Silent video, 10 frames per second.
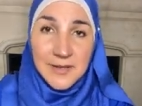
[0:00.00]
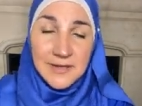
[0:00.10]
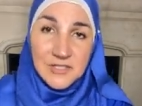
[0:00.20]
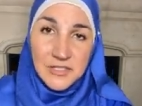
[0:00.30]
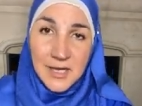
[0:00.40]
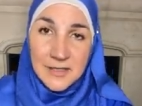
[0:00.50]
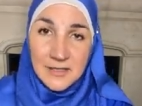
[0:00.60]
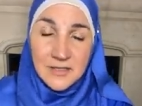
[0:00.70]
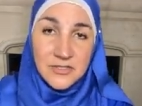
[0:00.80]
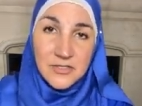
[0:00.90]
this
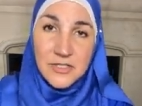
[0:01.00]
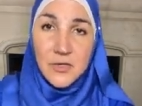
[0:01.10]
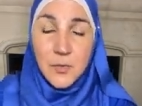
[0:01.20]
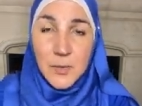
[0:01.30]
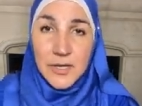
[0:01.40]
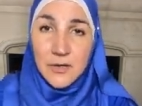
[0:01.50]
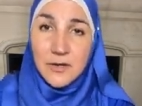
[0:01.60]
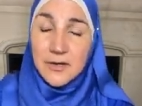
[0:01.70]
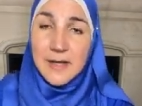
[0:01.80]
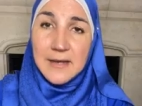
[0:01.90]
child is just so
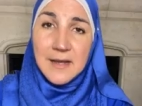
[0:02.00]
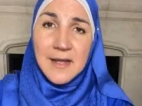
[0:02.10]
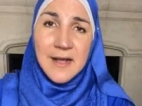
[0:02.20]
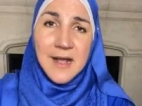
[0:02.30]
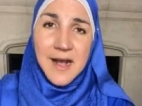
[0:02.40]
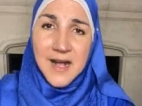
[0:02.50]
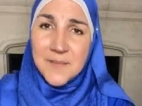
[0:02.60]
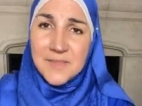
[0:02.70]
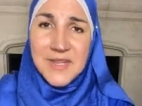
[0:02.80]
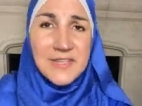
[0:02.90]
weird, and
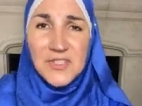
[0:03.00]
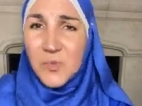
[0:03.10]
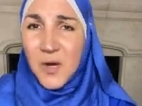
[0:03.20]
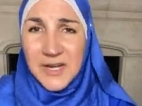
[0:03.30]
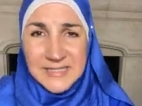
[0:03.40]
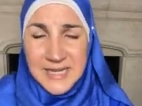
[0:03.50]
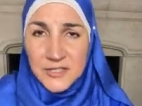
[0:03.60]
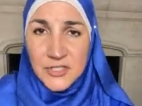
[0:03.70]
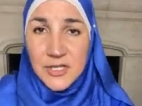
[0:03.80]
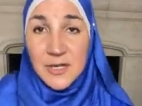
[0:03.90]
they just want
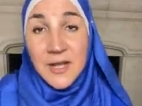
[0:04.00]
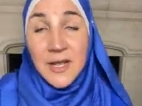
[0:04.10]
attention.